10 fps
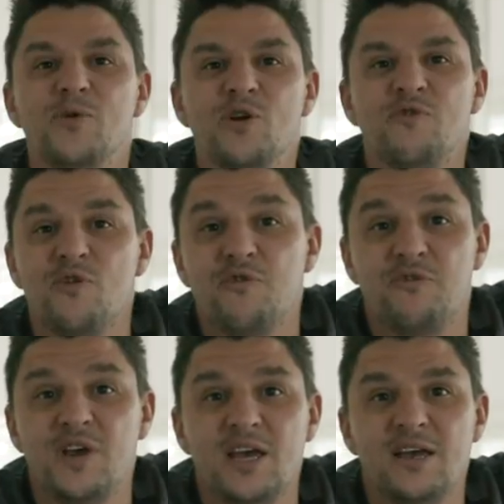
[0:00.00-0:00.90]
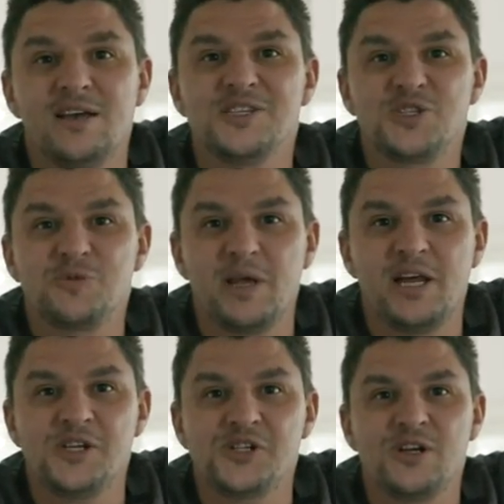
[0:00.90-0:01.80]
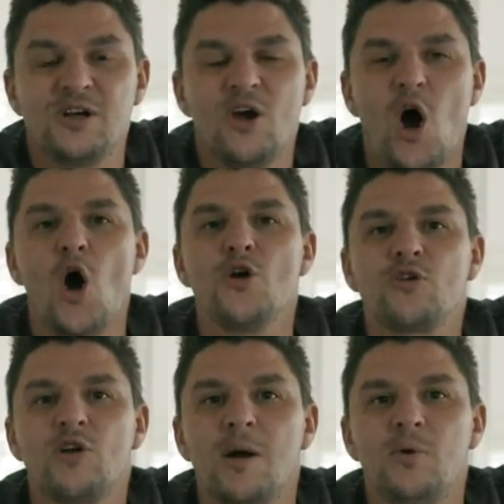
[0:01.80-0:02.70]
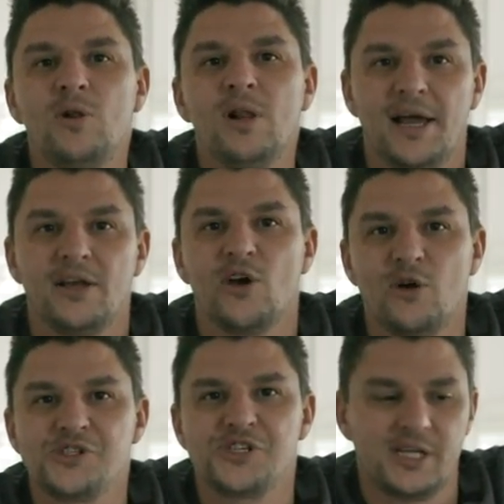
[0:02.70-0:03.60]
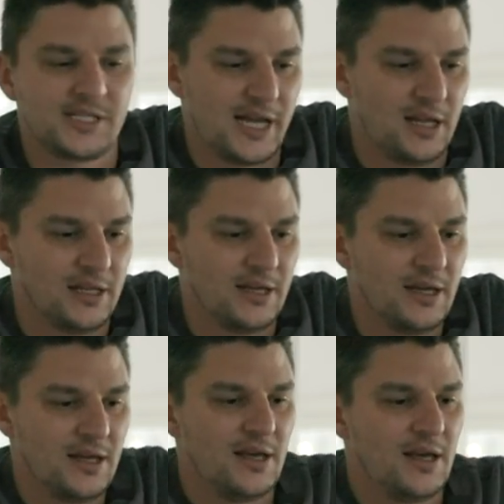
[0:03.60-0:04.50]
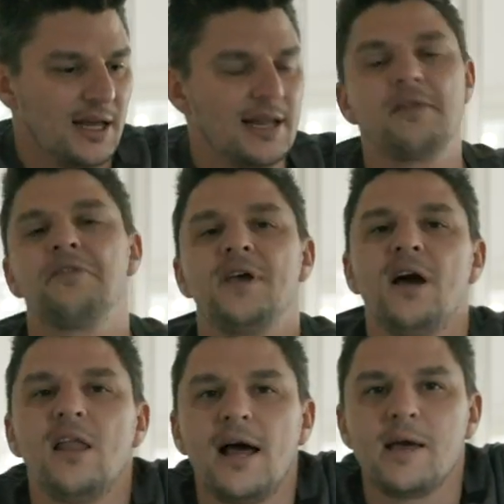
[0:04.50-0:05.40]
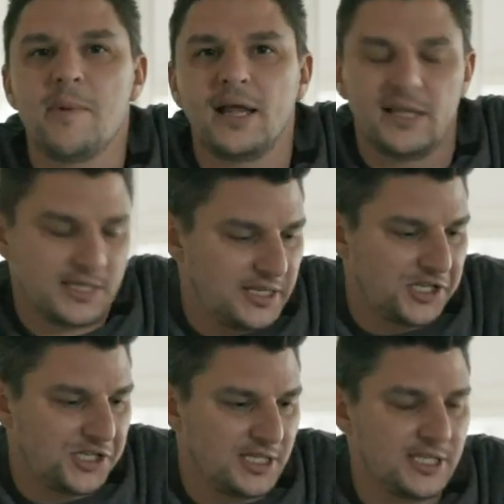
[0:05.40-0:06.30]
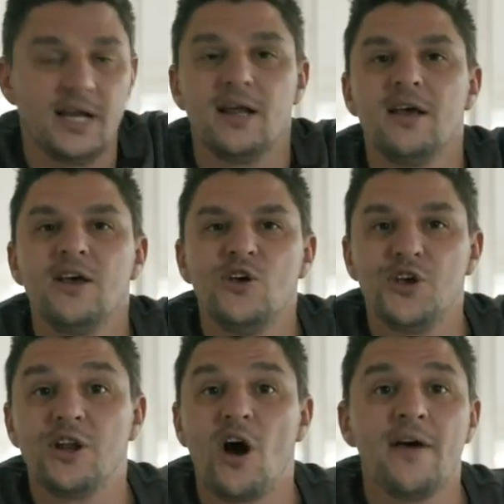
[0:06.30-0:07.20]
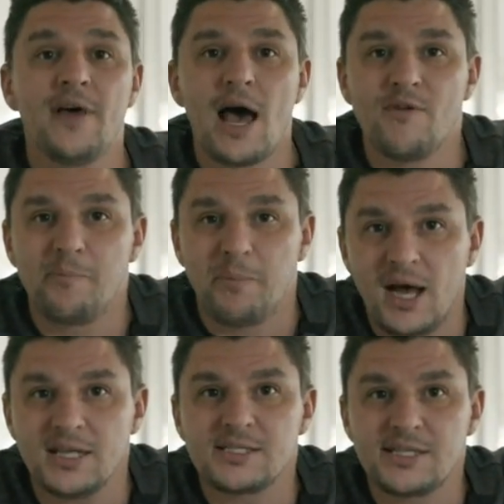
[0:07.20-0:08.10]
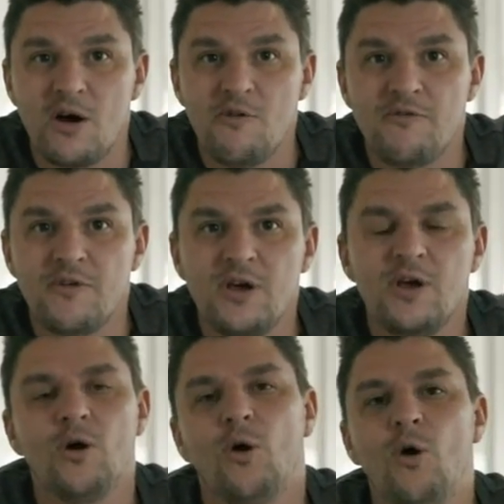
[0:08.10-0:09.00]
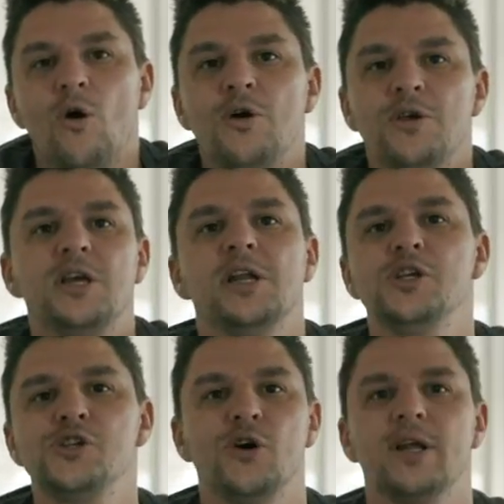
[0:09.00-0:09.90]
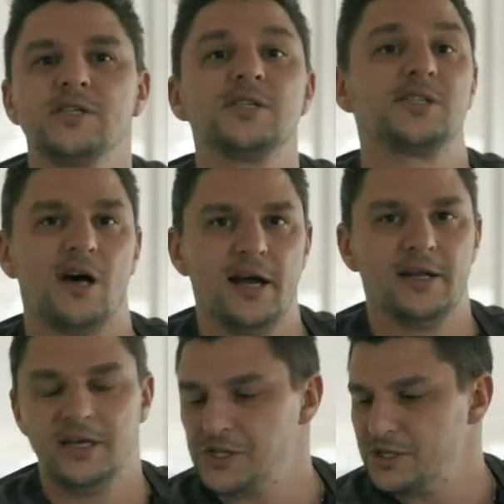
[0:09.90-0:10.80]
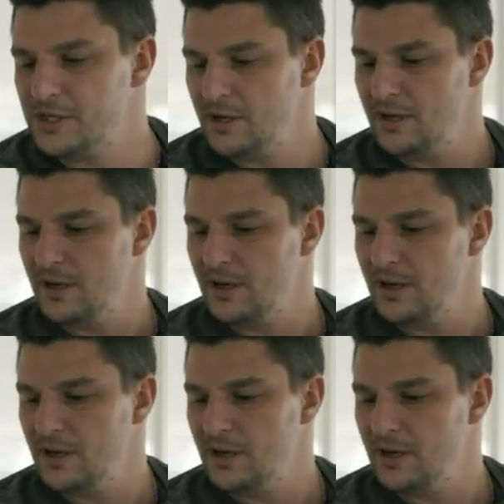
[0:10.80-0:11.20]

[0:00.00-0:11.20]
beautiful fig, spinach, oat crumble, and goat's cheese salad. Now the thing I like about this dish is that you can either have it by itself or you can enjoy it as a side dish.